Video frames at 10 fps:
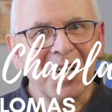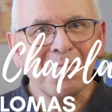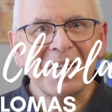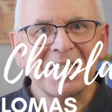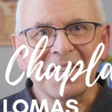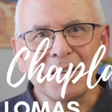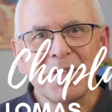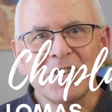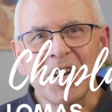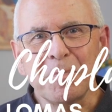Lomas and I'm
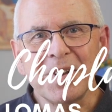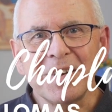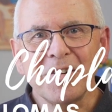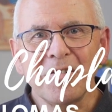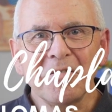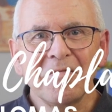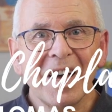the chaplain of